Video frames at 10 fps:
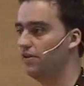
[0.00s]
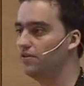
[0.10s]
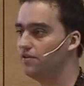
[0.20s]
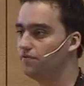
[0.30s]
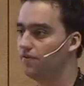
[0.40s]
an
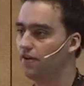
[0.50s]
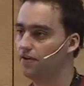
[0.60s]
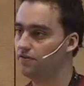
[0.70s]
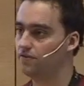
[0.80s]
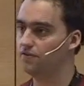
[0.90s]

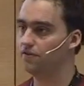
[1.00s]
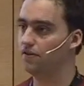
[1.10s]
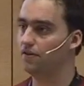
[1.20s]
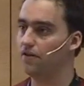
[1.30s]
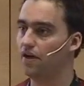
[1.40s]
interface
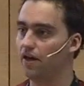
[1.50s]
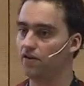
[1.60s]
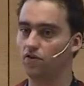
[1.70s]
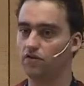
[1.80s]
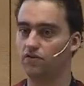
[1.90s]

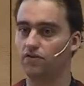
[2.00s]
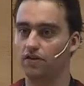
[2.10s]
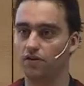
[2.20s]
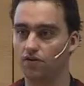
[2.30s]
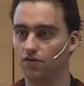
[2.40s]
and not
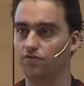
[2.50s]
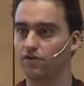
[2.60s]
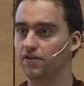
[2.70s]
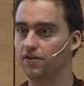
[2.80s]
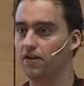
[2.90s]
a
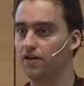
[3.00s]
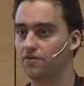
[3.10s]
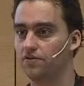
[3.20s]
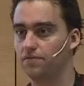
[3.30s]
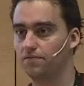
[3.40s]
concrete
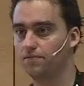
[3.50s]
class.